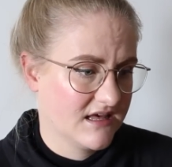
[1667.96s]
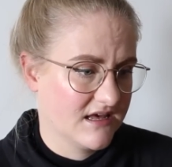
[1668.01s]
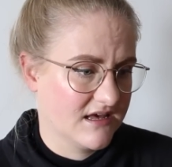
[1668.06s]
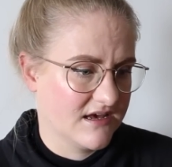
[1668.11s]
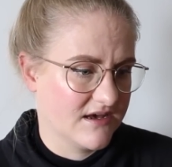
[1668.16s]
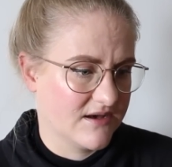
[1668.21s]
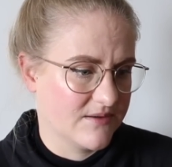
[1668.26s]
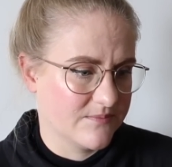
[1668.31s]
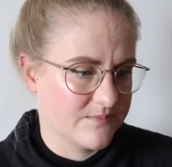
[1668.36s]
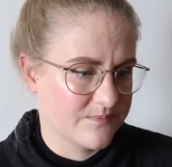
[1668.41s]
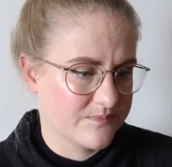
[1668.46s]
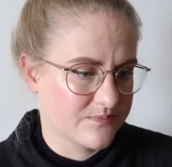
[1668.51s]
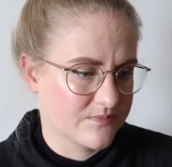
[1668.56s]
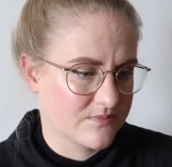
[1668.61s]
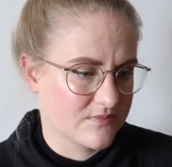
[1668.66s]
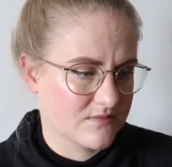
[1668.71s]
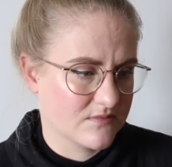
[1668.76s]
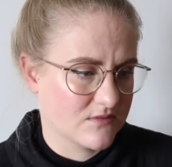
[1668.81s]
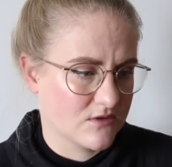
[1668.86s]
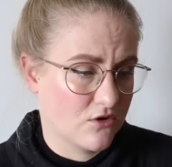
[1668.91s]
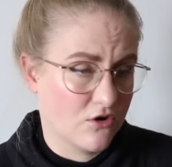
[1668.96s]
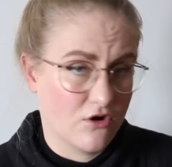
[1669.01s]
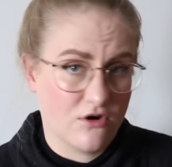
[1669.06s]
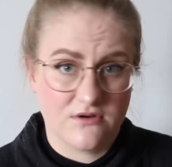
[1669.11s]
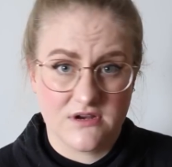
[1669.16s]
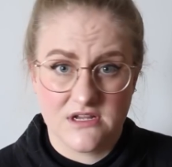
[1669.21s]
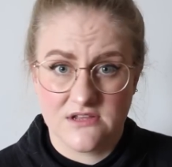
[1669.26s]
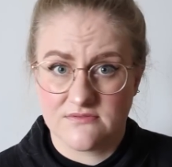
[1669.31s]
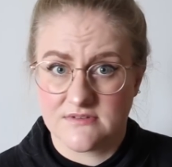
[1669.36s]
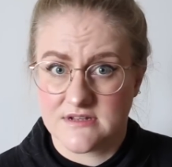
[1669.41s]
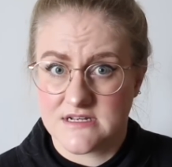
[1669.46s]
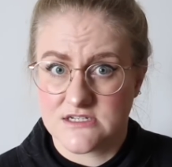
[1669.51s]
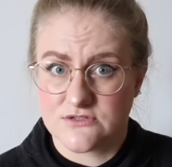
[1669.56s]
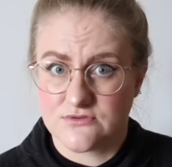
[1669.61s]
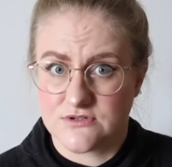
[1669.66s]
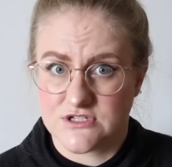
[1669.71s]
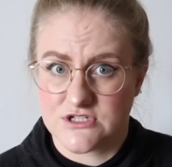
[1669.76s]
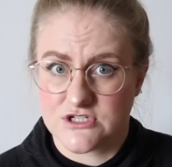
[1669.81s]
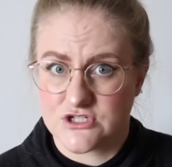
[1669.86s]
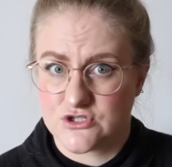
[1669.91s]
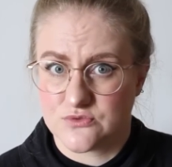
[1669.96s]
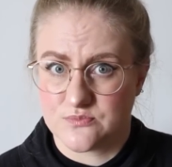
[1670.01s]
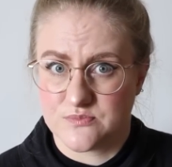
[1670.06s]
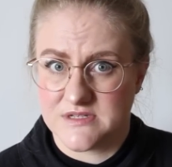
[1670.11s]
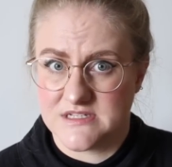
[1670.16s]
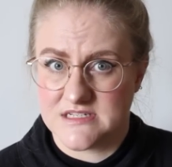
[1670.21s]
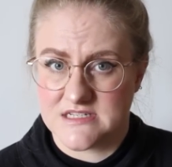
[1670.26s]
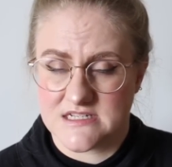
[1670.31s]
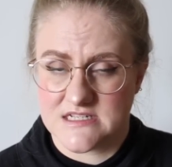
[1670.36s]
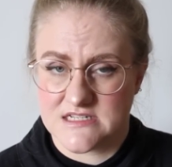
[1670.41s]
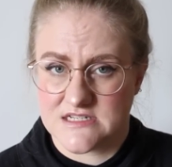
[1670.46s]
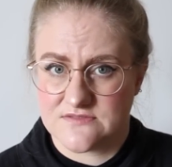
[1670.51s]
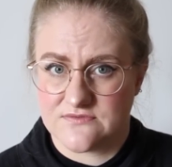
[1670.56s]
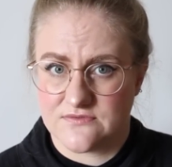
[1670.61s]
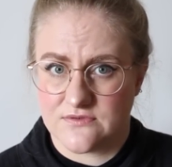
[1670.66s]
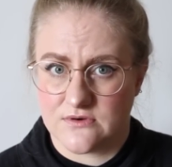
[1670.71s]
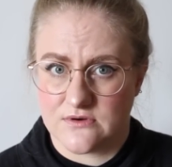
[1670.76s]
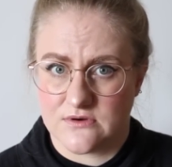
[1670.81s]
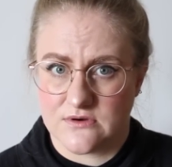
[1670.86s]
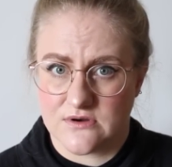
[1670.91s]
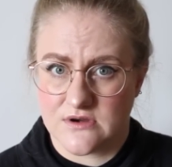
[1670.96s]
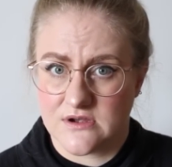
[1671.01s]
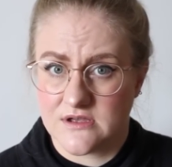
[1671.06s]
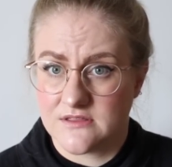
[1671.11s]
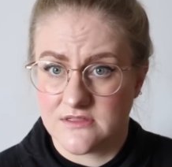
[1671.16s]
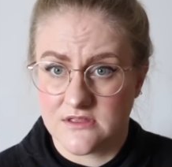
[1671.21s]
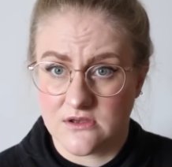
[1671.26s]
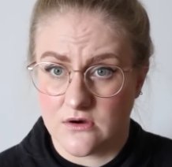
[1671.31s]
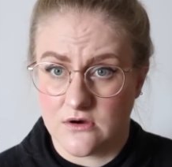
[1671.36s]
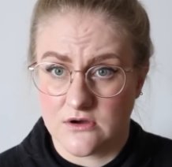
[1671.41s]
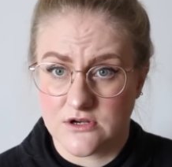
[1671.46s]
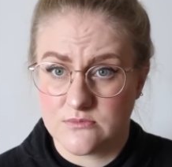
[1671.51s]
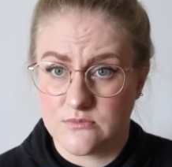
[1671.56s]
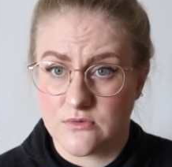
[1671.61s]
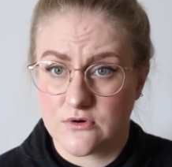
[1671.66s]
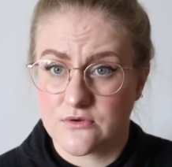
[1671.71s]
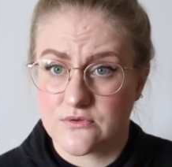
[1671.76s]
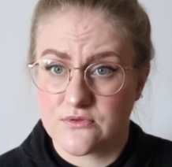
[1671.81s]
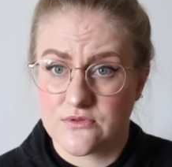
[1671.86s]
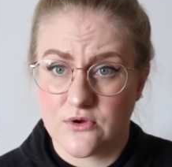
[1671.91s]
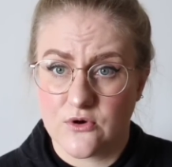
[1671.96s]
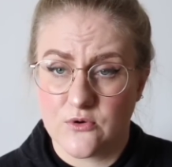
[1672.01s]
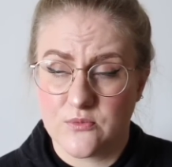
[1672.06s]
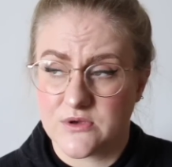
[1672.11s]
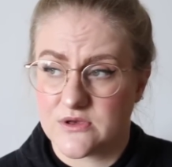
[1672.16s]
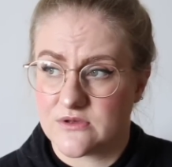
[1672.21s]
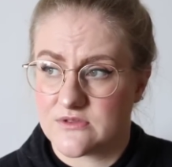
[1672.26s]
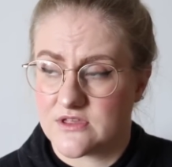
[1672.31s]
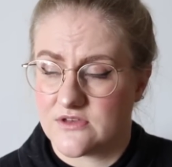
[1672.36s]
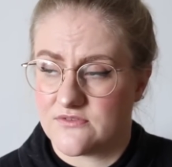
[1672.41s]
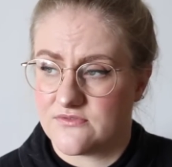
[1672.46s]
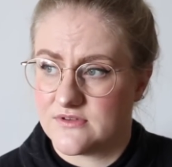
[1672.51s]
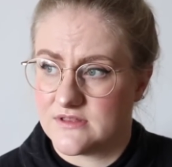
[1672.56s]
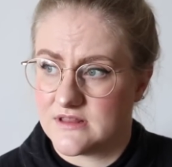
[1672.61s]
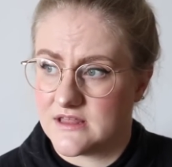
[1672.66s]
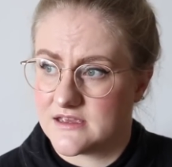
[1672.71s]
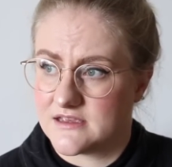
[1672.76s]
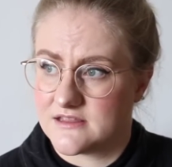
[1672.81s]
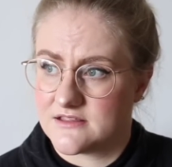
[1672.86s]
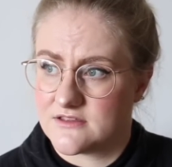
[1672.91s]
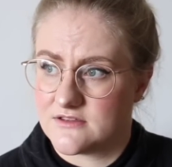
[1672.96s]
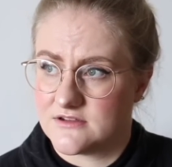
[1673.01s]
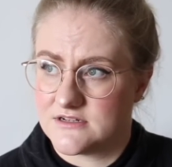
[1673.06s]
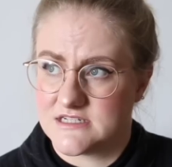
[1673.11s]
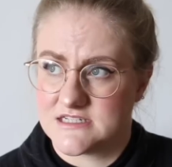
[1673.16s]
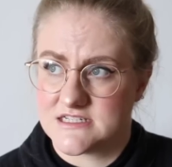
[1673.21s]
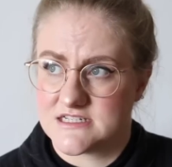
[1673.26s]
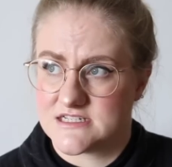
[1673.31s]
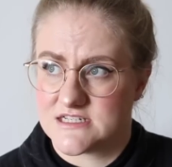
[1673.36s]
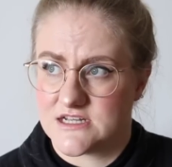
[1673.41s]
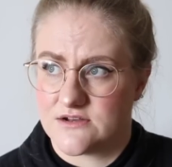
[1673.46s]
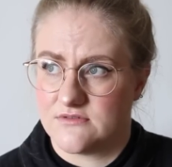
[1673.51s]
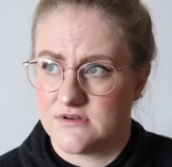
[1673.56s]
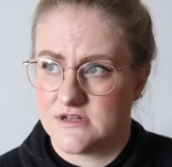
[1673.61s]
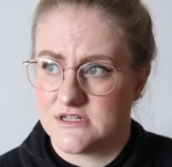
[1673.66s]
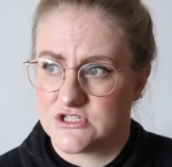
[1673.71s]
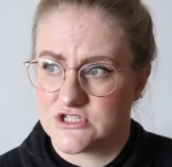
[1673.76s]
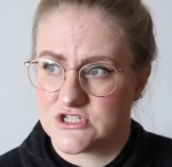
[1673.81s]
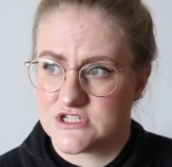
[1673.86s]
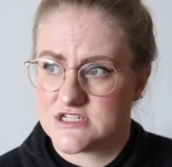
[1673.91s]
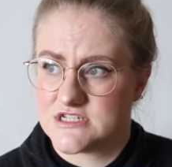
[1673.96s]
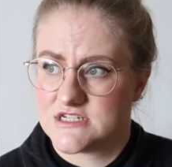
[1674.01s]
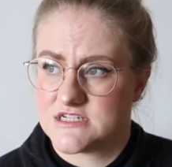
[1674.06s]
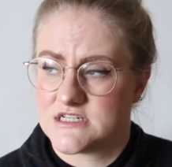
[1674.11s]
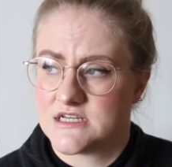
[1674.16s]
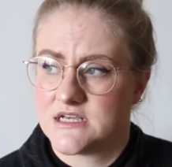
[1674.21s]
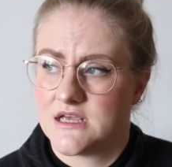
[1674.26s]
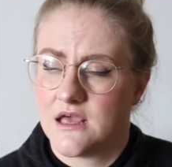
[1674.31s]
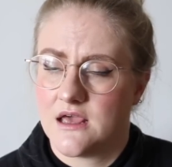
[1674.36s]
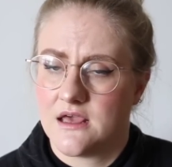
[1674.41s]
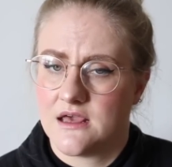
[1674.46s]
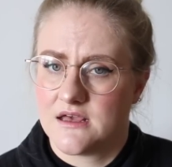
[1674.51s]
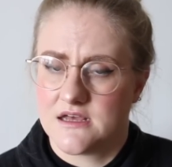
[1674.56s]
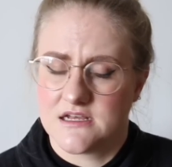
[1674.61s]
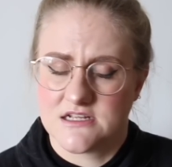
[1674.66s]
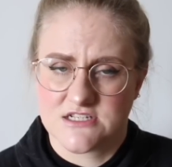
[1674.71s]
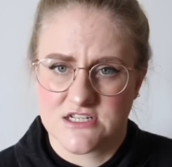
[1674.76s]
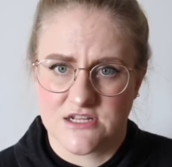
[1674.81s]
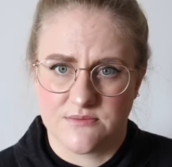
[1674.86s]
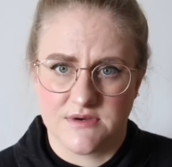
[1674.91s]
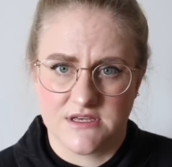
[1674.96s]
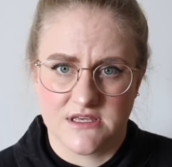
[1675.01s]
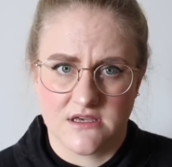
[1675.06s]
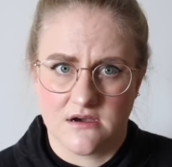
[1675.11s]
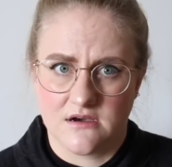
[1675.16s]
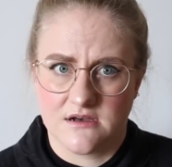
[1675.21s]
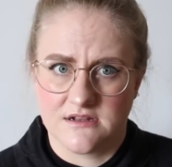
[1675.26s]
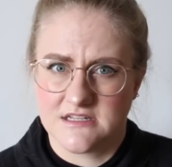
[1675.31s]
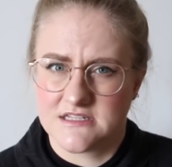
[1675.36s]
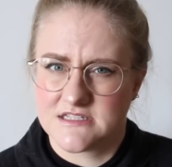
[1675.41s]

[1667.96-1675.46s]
or even transition pieces for the autumn or so, because I feel like it's not necessarily just a summer yarn.